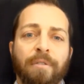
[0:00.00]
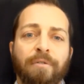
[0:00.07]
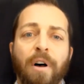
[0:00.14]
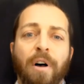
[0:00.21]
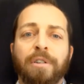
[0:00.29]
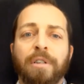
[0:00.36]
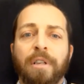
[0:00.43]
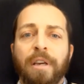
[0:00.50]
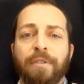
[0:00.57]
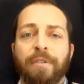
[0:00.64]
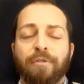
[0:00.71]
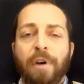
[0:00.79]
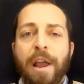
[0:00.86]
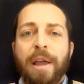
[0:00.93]
falsely
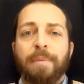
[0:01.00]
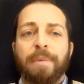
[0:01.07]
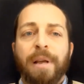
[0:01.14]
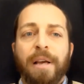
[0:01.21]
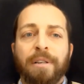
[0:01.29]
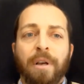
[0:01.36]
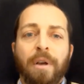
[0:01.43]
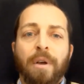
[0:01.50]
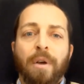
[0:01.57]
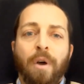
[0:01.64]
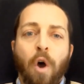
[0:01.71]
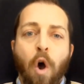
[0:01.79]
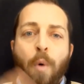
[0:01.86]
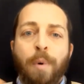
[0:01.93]
framed as
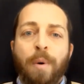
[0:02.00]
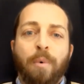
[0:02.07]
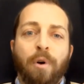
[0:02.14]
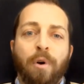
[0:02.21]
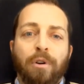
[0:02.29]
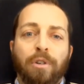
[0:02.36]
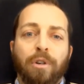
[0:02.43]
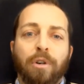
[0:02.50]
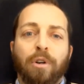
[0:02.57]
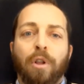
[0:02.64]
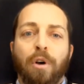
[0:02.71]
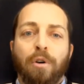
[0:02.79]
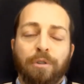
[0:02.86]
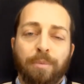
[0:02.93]
open borders or
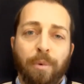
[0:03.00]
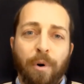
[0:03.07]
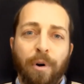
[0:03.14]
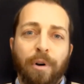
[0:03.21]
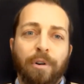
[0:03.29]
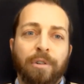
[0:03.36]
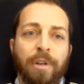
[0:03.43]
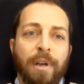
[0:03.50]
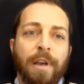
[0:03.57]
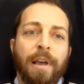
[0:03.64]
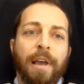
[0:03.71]
closed borders,